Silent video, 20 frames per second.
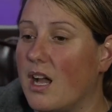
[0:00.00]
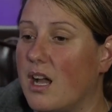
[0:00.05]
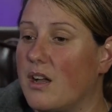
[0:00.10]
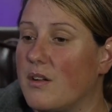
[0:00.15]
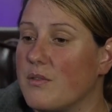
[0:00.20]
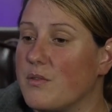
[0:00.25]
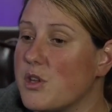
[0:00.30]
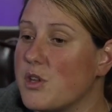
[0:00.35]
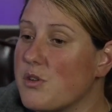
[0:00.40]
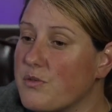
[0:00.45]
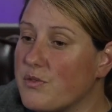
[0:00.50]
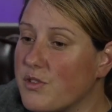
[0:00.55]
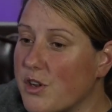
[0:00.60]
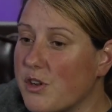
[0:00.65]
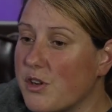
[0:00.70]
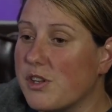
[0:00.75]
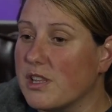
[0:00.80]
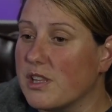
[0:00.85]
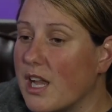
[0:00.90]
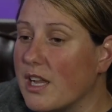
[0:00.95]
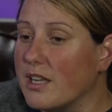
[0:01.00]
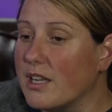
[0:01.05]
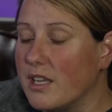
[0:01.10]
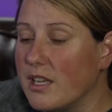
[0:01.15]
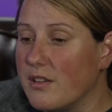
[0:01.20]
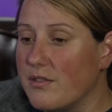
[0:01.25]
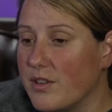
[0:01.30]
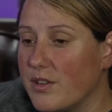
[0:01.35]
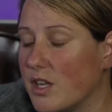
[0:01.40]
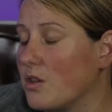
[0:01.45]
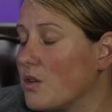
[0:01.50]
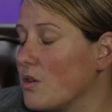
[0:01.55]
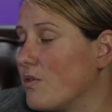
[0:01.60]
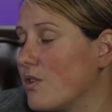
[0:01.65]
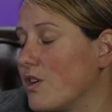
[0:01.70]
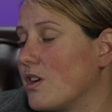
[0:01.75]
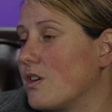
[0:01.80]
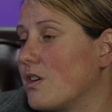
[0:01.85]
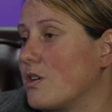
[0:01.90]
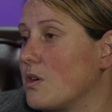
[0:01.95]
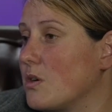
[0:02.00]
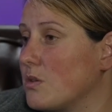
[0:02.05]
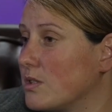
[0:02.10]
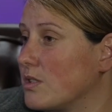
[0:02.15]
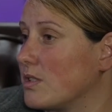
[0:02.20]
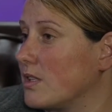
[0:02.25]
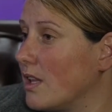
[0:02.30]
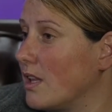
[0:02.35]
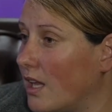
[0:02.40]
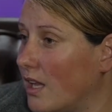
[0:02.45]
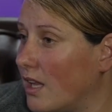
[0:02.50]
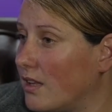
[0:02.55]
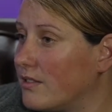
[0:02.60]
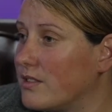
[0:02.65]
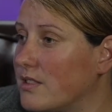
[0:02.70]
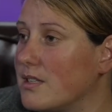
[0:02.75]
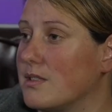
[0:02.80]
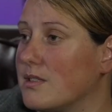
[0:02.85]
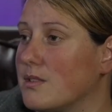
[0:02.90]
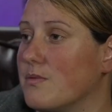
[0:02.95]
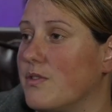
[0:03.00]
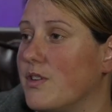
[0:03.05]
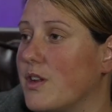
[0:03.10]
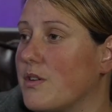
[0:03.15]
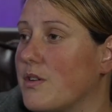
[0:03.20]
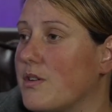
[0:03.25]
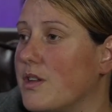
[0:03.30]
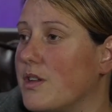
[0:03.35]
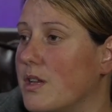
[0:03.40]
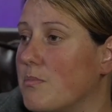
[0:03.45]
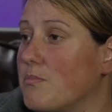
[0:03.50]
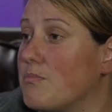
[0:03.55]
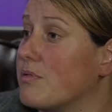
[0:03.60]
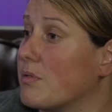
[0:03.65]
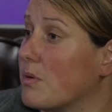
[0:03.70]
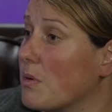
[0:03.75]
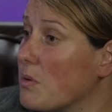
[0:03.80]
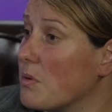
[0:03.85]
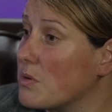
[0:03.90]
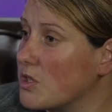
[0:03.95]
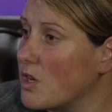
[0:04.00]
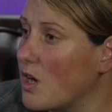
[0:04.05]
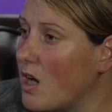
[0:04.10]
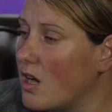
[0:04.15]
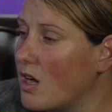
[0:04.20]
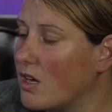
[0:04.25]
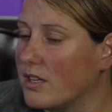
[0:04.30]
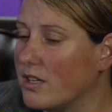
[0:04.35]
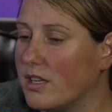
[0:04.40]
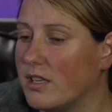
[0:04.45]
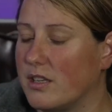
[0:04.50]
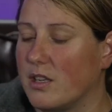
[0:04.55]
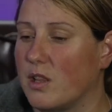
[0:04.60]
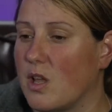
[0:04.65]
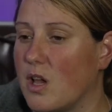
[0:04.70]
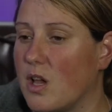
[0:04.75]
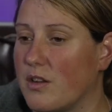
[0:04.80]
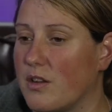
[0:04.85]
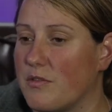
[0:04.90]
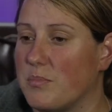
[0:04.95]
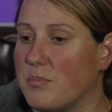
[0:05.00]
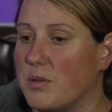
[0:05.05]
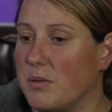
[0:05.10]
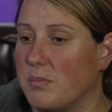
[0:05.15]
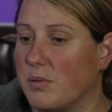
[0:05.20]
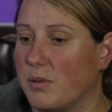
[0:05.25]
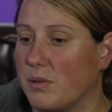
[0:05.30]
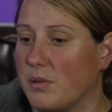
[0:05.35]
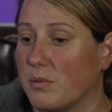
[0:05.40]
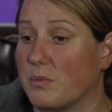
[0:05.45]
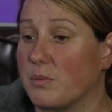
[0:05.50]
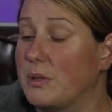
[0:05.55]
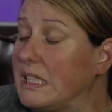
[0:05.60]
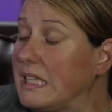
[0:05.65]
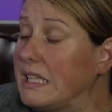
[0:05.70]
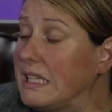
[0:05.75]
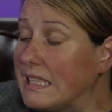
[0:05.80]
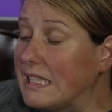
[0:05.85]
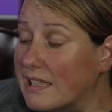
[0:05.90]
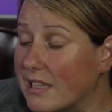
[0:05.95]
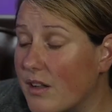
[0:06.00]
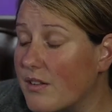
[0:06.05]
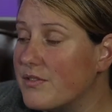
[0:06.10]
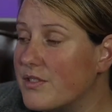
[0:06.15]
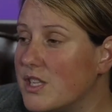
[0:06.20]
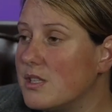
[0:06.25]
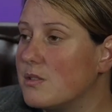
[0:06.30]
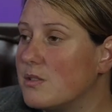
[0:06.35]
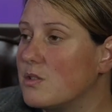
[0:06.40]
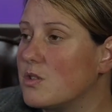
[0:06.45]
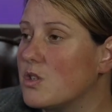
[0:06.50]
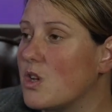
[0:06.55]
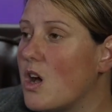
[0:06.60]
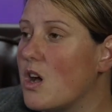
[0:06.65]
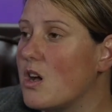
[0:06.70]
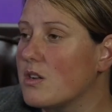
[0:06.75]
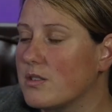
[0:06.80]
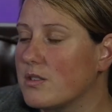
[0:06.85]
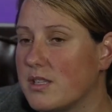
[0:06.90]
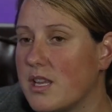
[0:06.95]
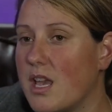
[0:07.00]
We are very lucky. Vancouver Coastal Health is very pro-dog, and a lot of people really love these dogs.